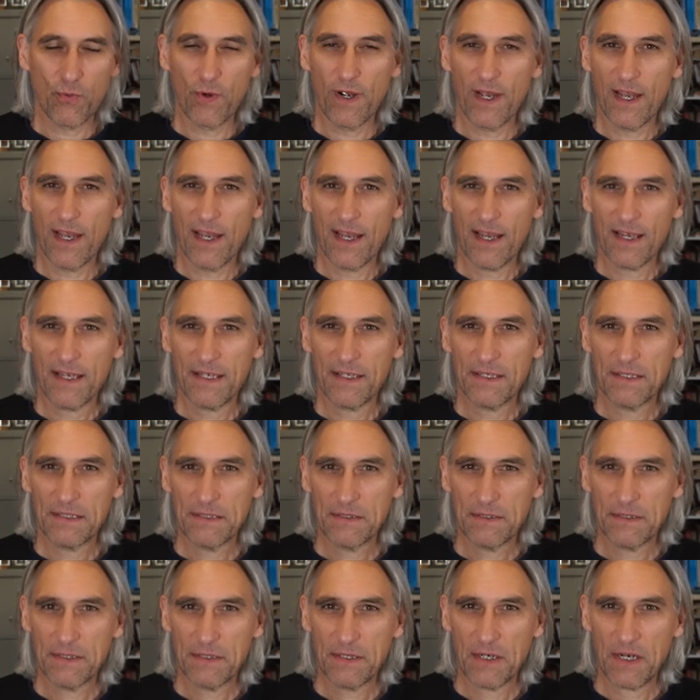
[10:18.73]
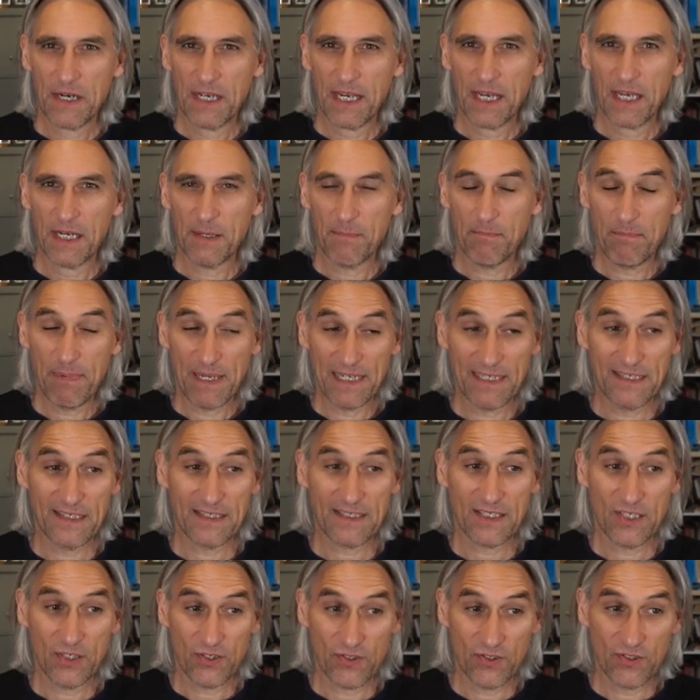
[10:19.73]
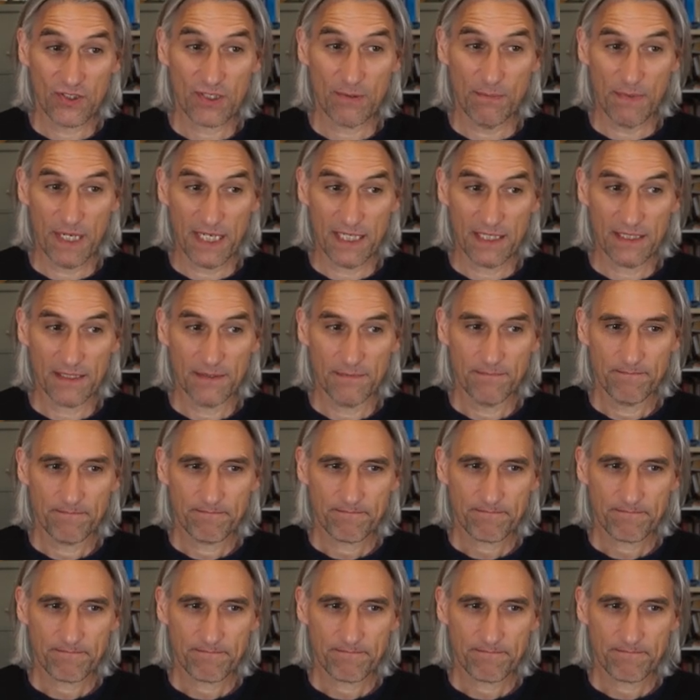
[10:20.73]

where I had a big decision to make.